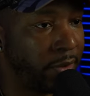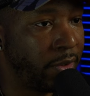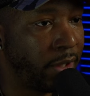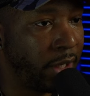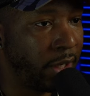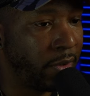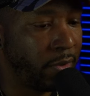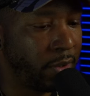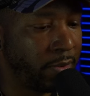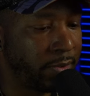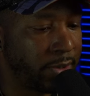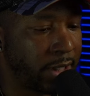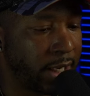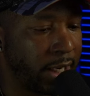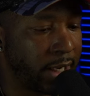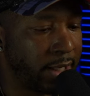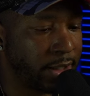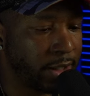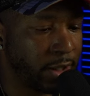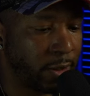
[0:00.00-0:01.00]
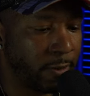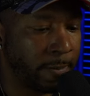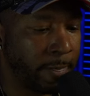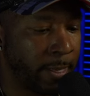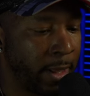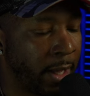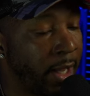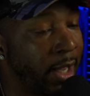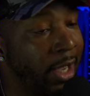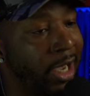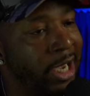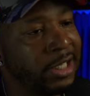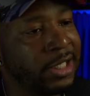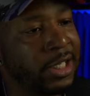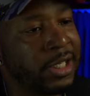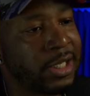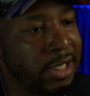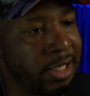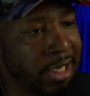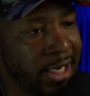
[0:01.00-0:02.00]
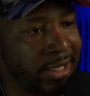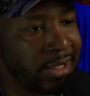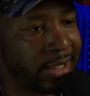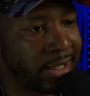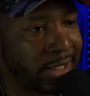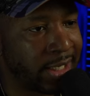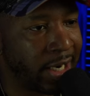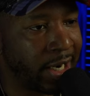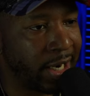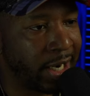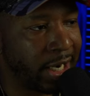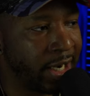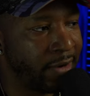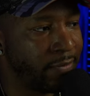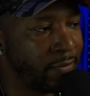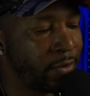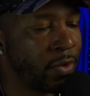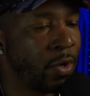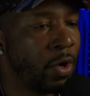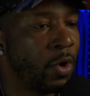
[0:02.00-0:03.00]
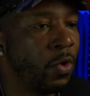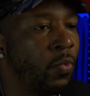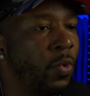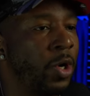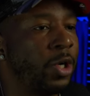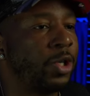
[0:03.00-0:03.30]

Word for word: You dig what I'm saying? So it's just a necessary evil.